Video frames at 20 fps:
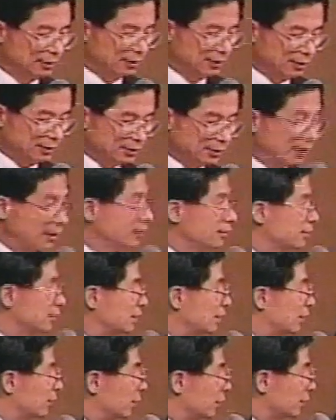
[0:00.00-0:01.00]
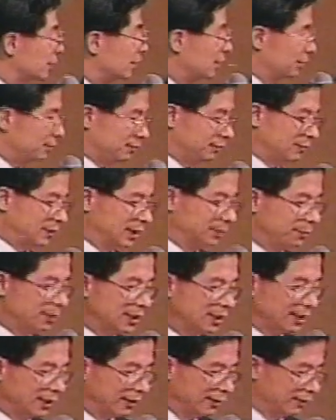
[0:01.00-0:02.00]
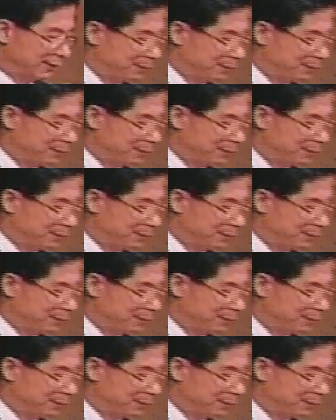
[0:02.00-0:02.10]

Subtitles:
So let's welcome PK.